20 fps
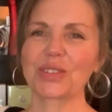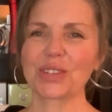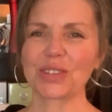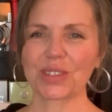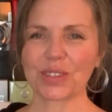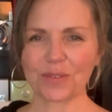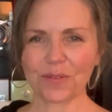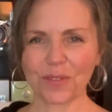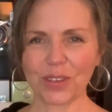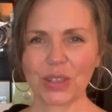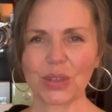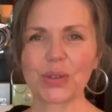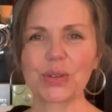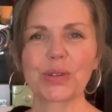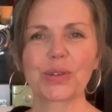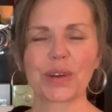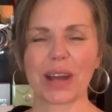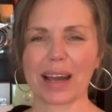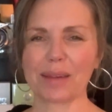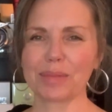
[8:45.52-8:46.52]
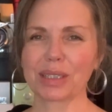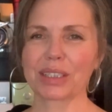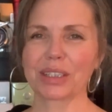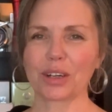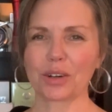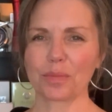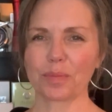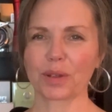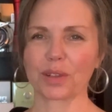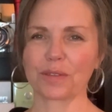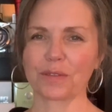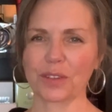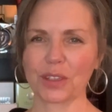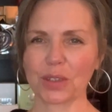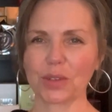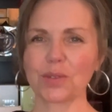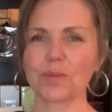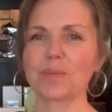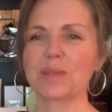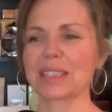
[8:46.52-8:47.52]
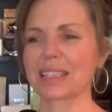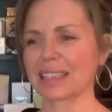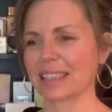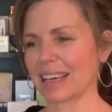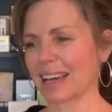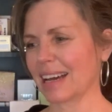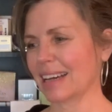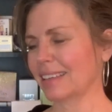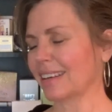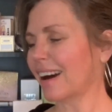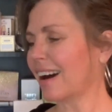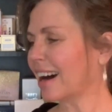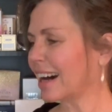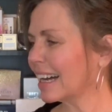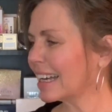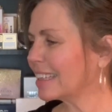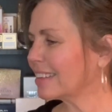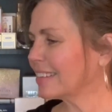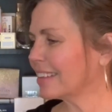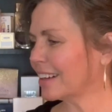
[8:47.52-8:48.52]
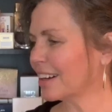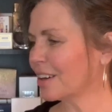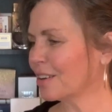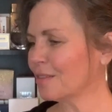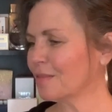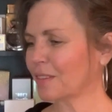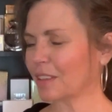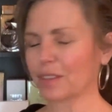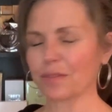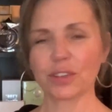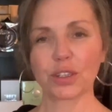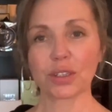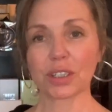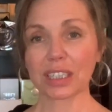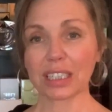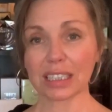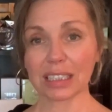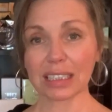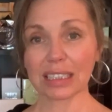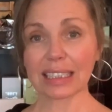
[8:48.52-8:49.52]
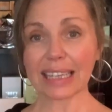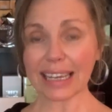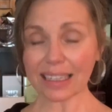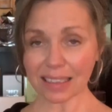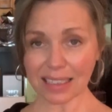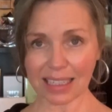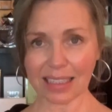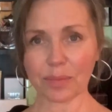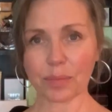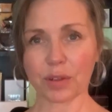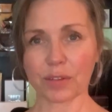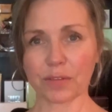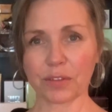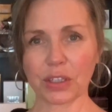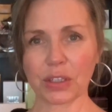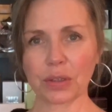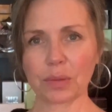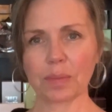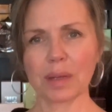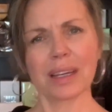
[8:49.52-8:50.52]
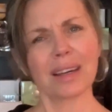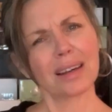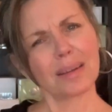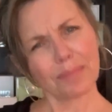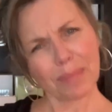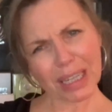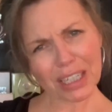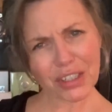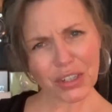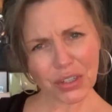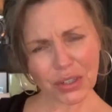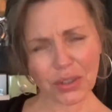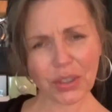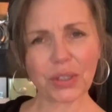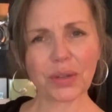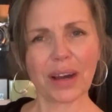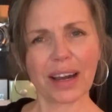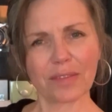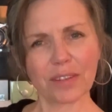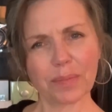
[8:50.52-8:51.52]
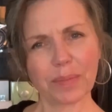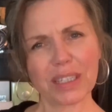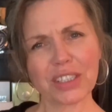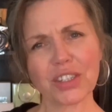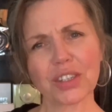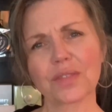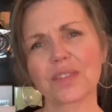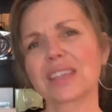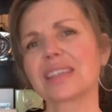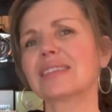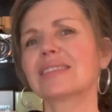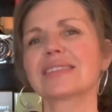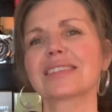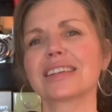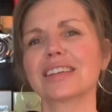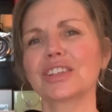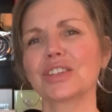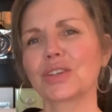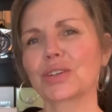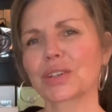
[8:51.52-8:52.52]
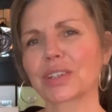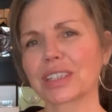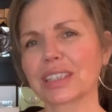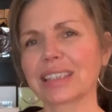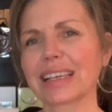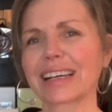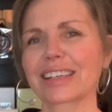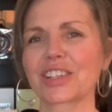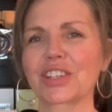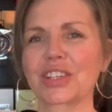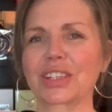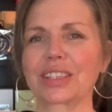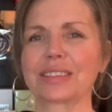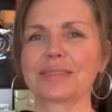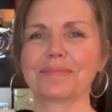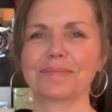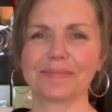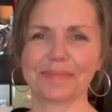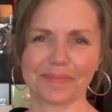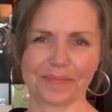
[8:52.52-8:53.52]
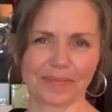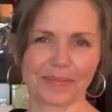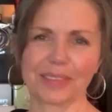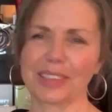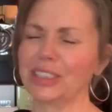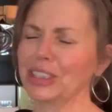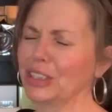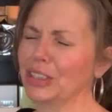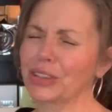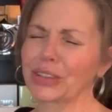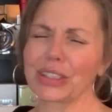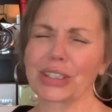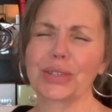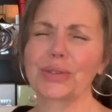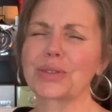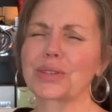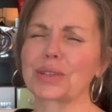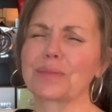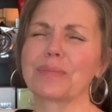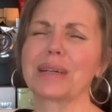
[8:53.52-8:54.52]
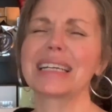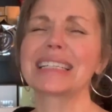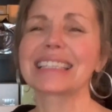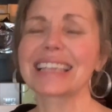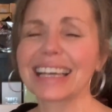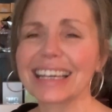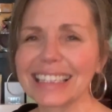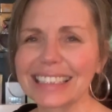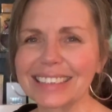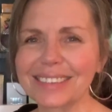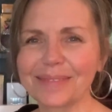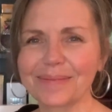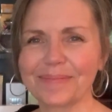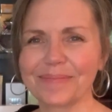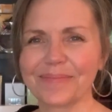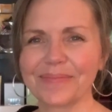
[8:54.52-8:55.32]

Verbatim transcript: are just a few grab-and-go perfumes that I love. If you're collecting perfume, make sure you have a bunch of these in your collection. You'll use them a ton.